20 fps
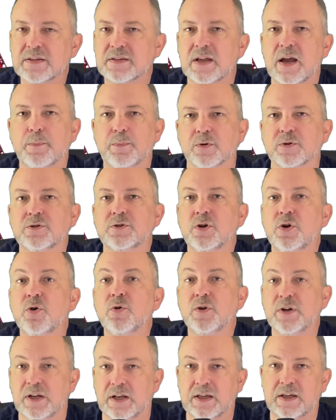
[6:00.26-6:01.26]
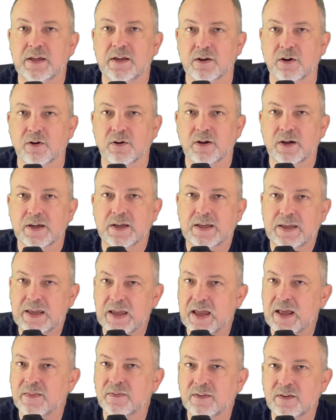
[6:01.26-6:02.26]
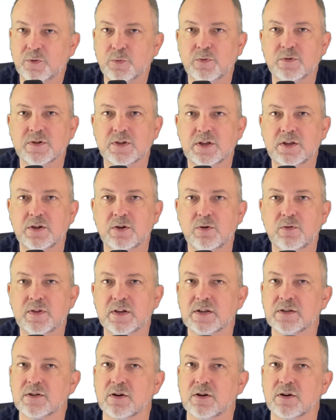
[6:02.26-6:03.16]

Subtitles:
opportunity here. Again, this was a queue that is